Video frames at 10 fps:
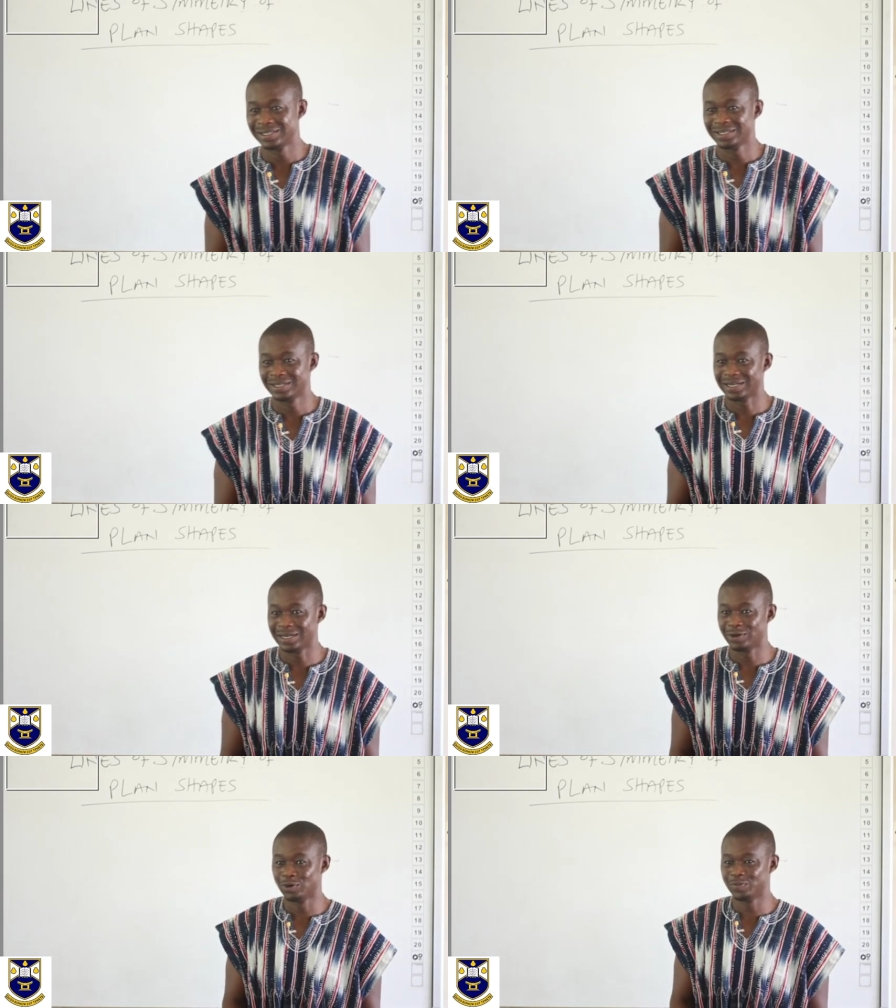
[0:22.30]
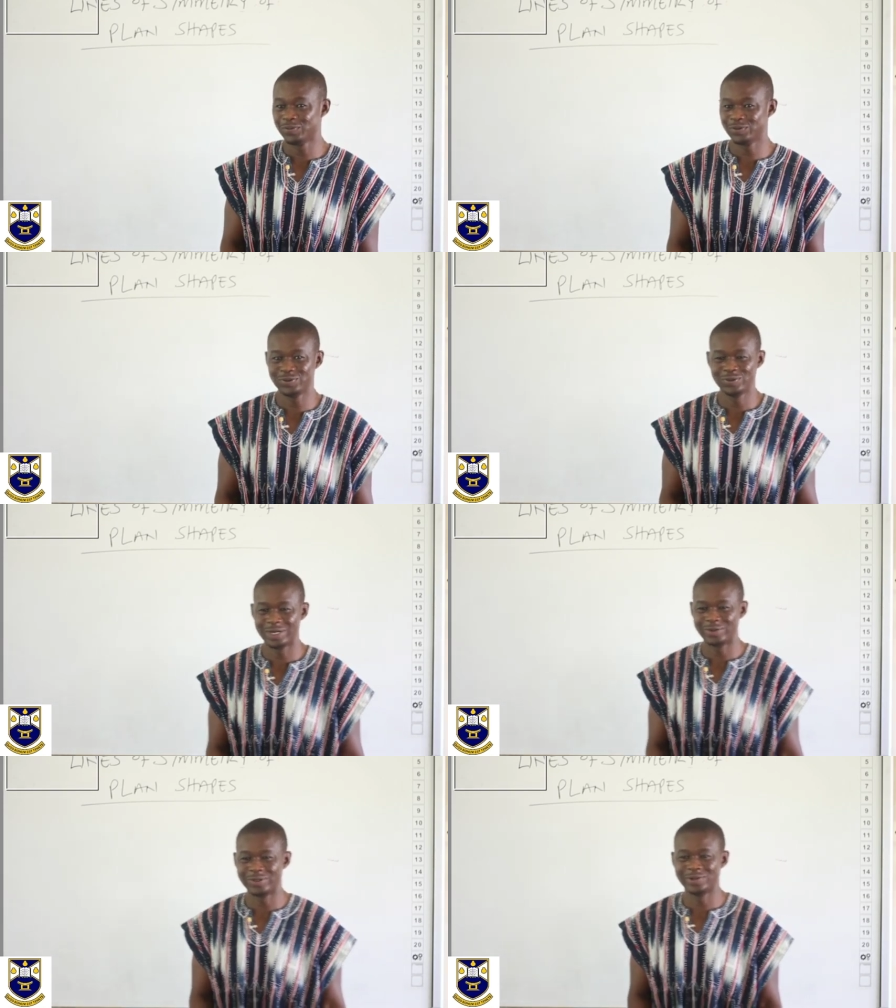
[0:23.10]
I hope you are
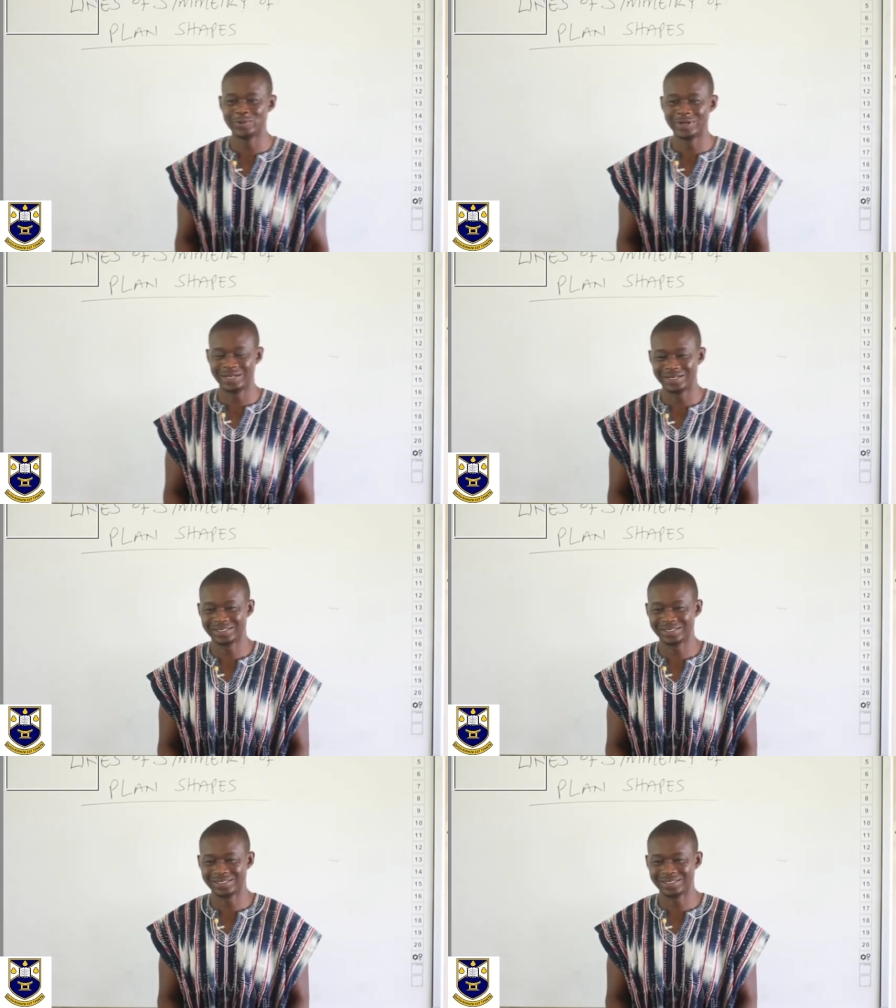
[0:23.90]
doing well.